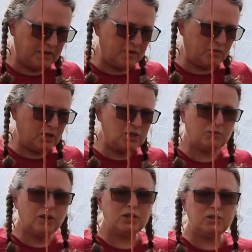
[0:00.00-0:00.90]
what
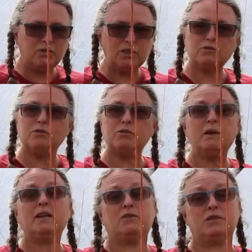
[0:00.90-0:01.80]
you want to do is grow
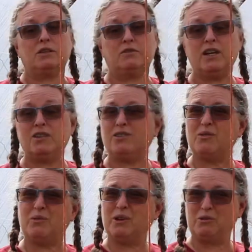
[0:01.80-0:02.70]
tomatoes, right? You
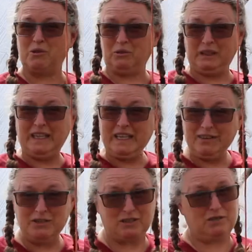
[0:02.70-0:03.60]
don't want to grow
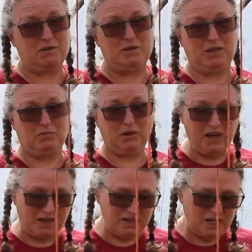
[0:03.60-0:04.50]
leaves of tomato
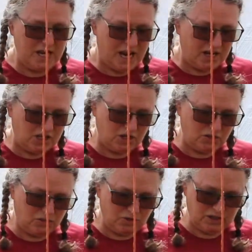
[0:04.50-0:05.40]
plant. And
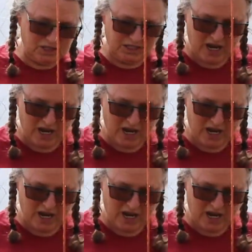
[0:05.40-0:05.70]
so you can see